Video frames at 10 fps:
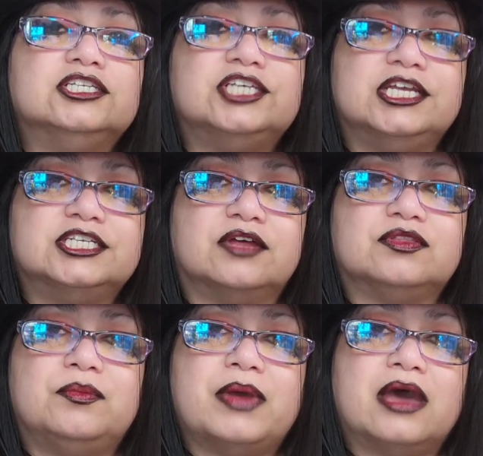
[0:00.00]
change
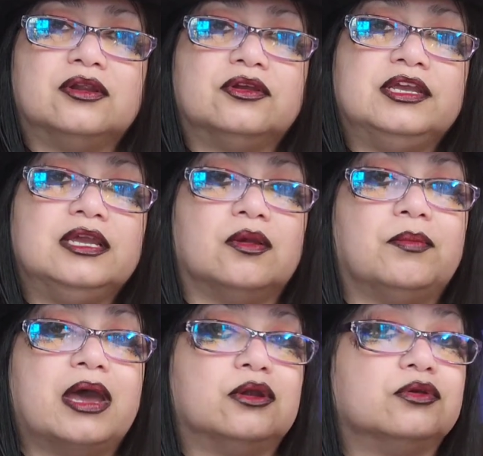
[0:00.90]
out the battery or
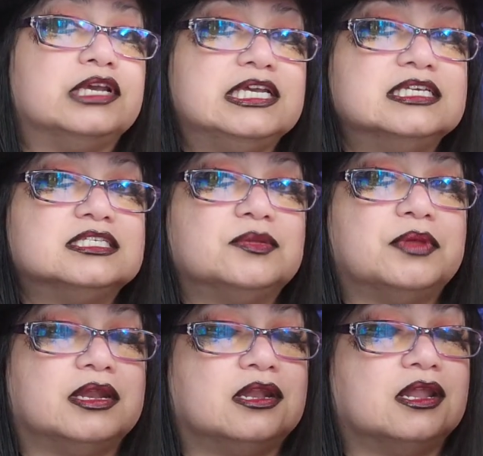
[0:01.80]
batteries,
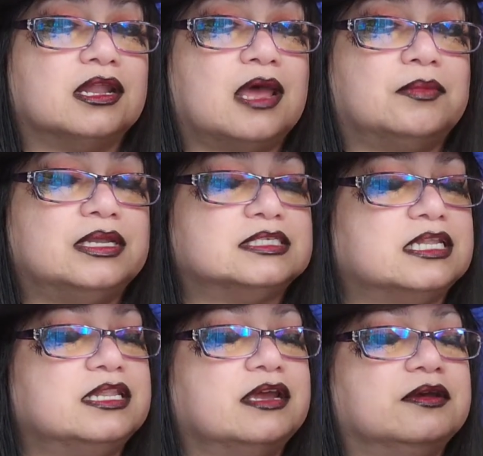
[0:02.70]
depending on how many's
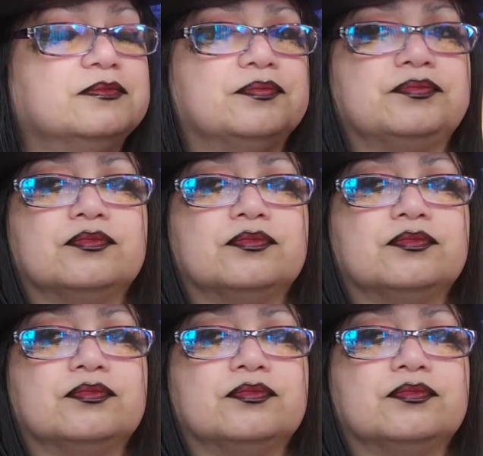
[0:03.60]
in there,